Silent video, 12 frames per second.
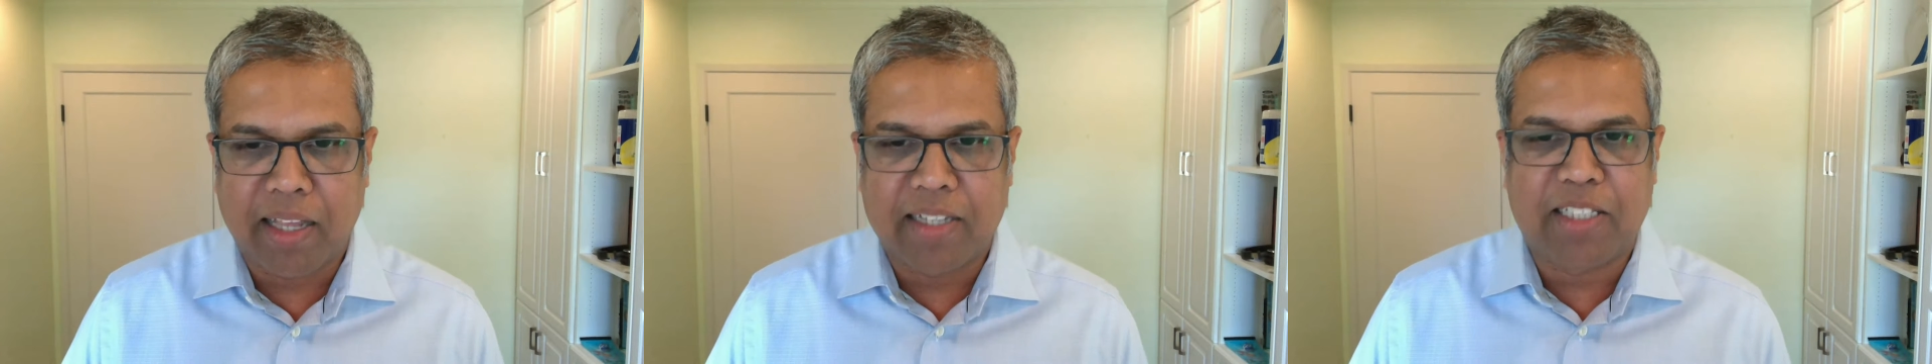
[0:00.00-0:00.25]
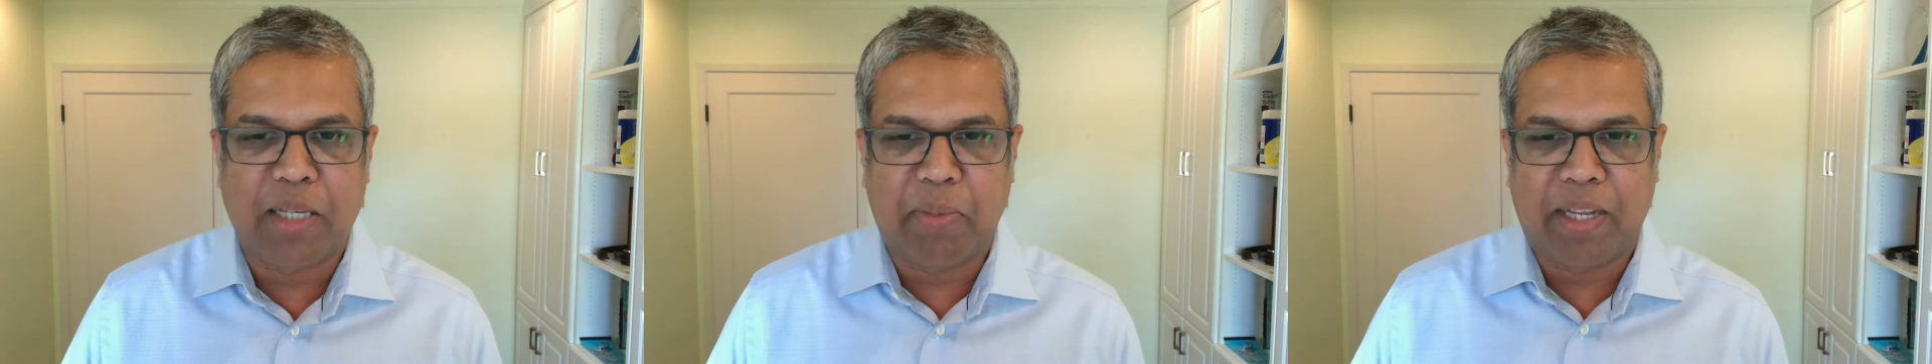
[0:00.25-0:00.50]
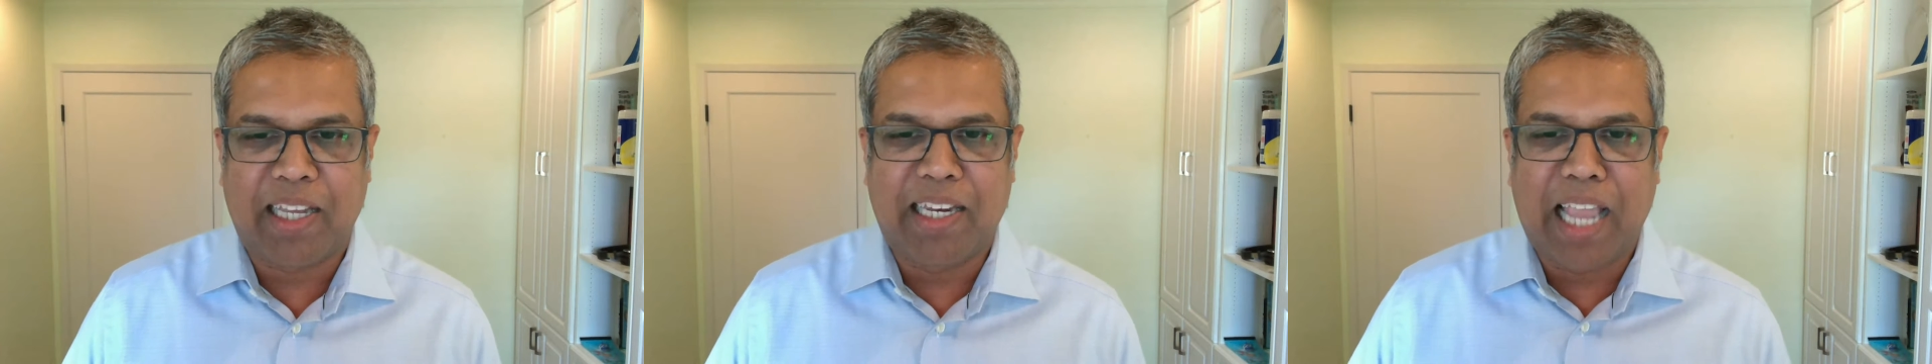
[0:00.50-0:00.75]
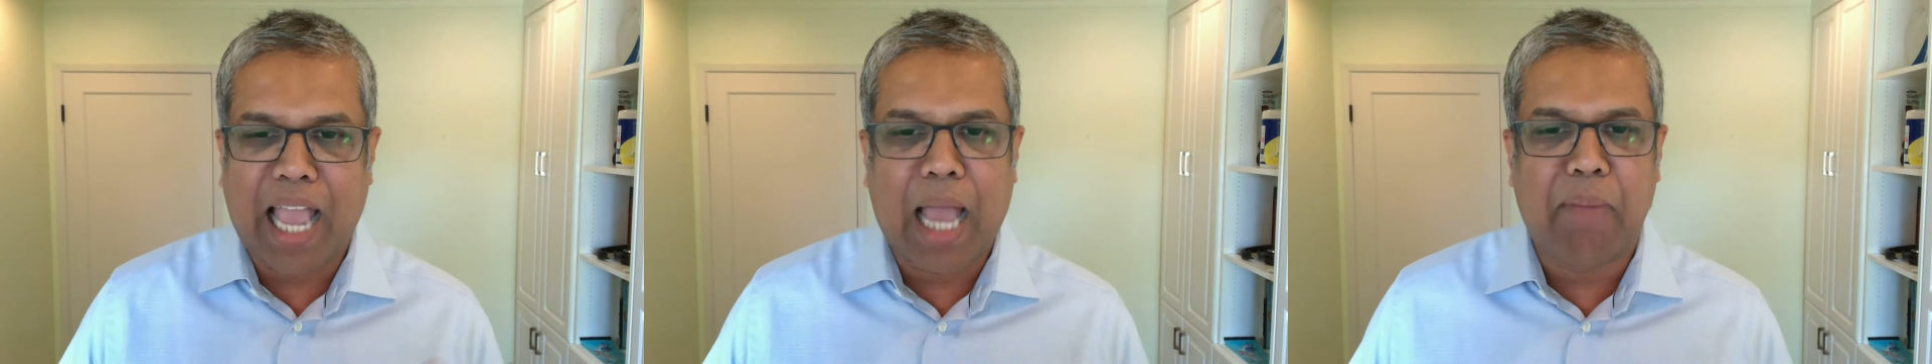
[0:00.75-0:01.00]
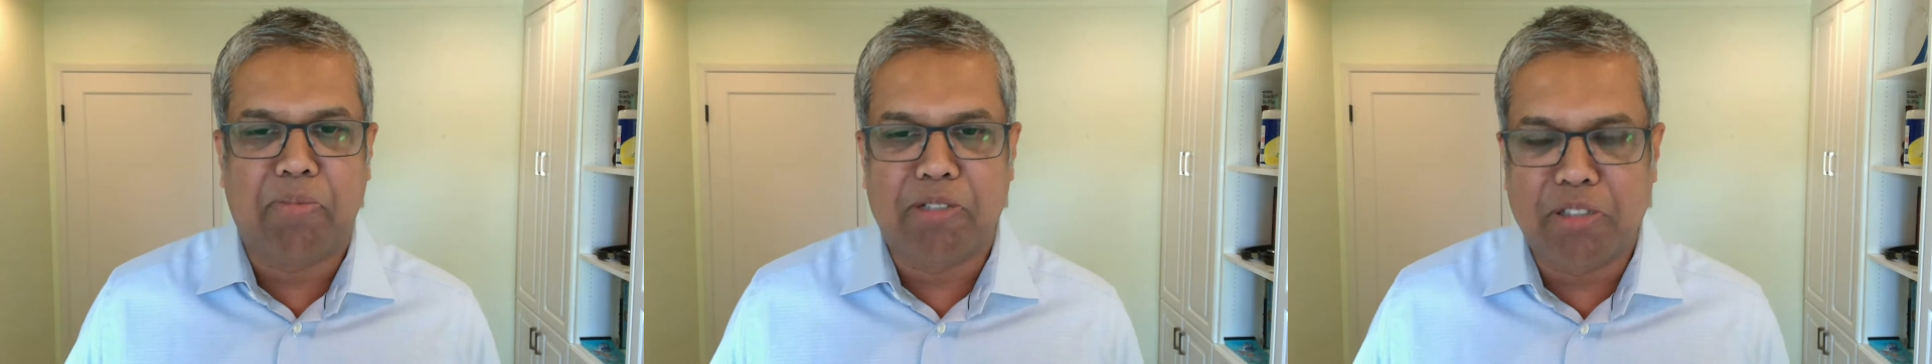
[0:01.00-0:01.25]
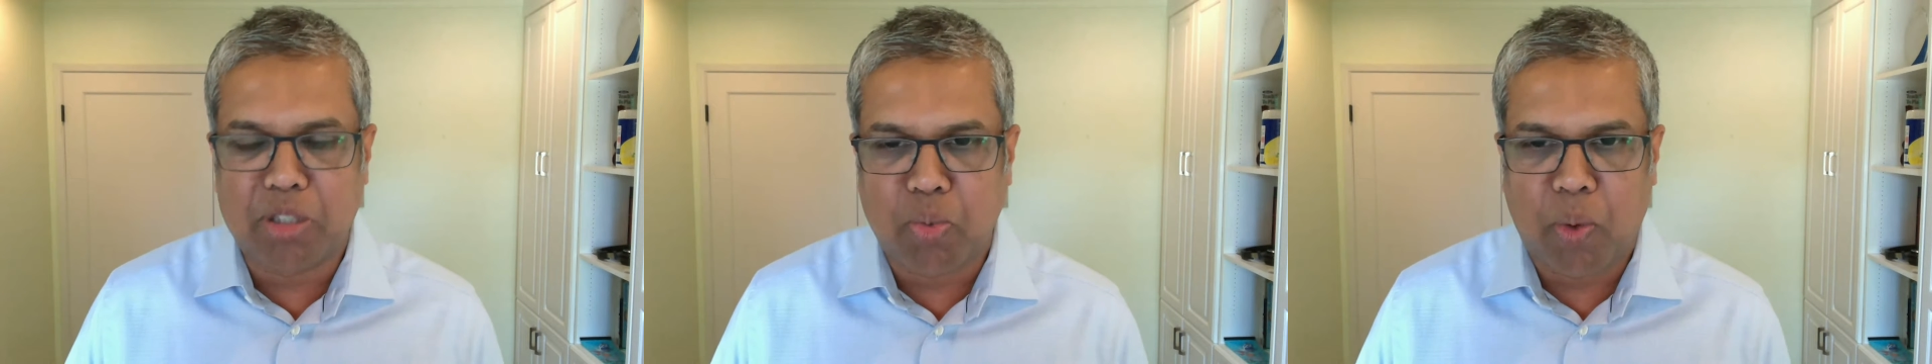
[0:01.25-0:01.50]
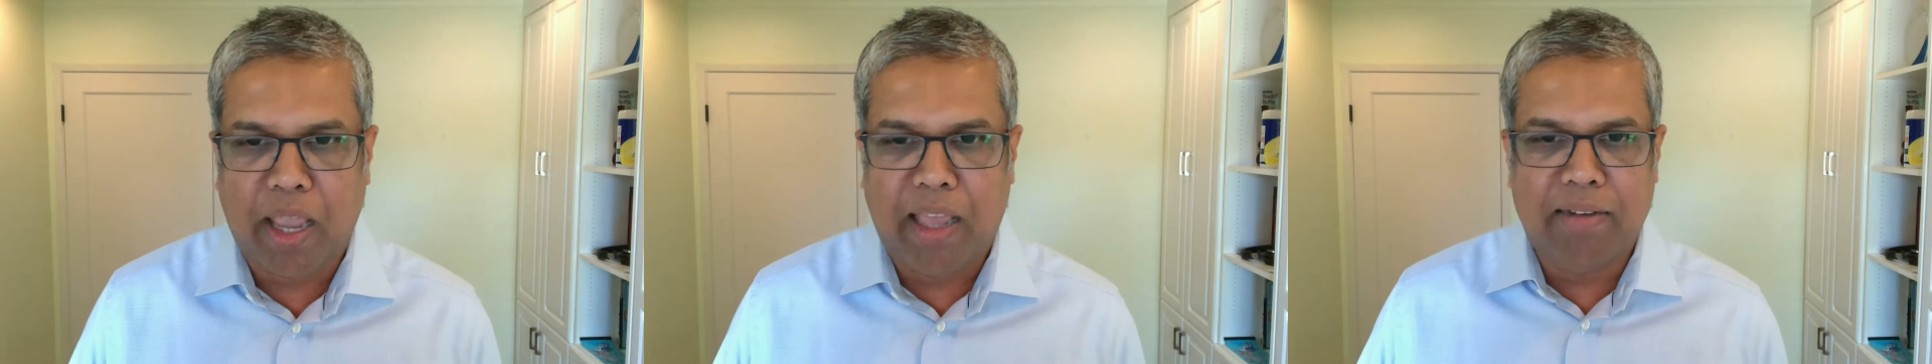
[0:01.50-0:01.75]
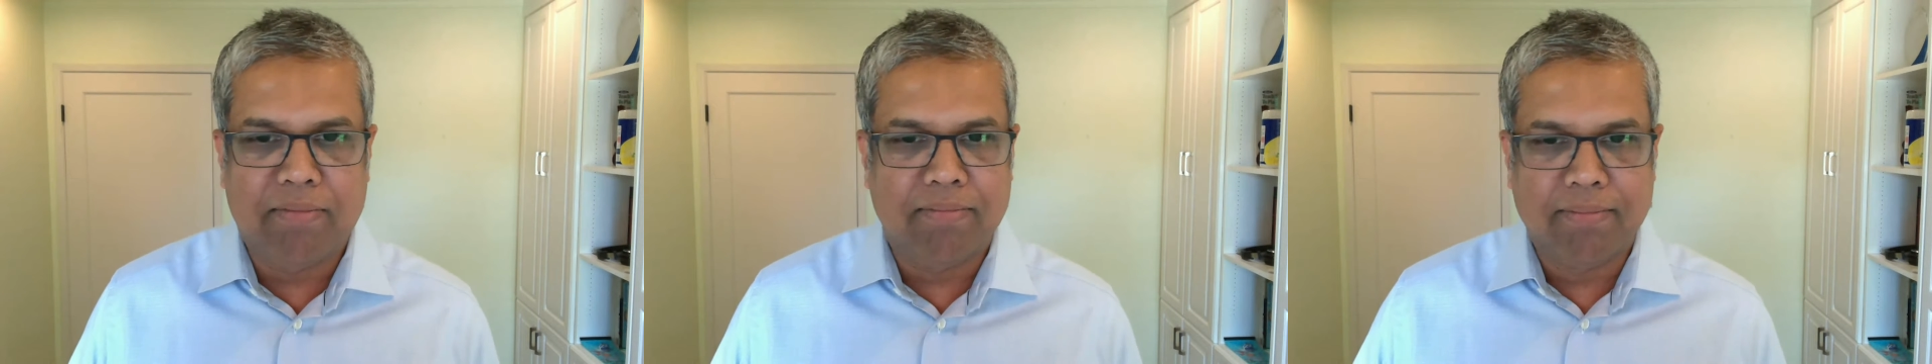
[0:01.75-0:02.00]
that typically happens
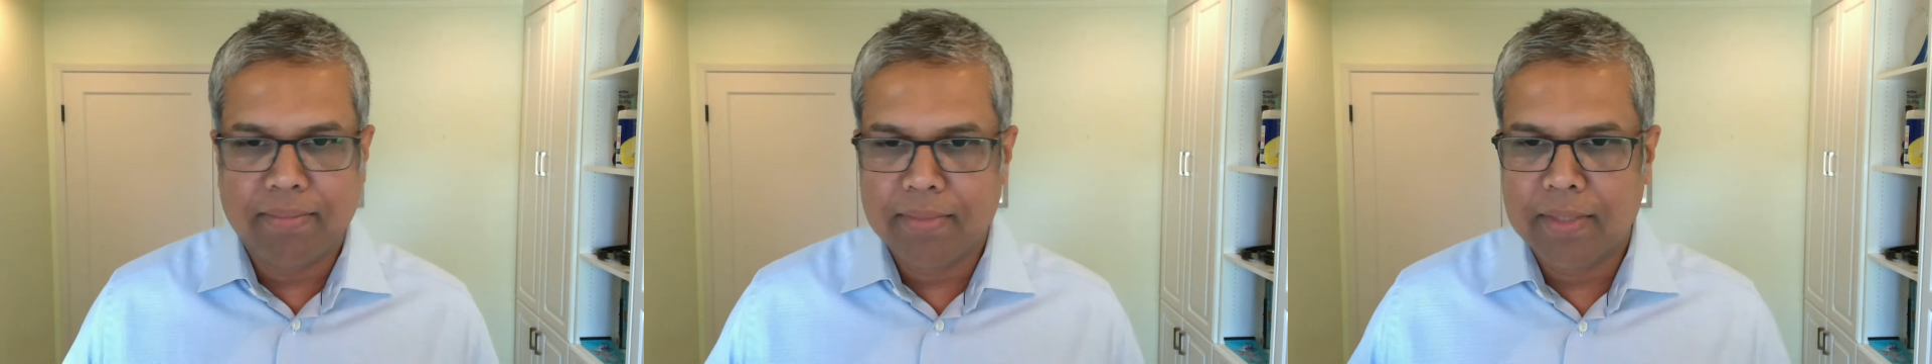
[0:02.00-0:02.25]
when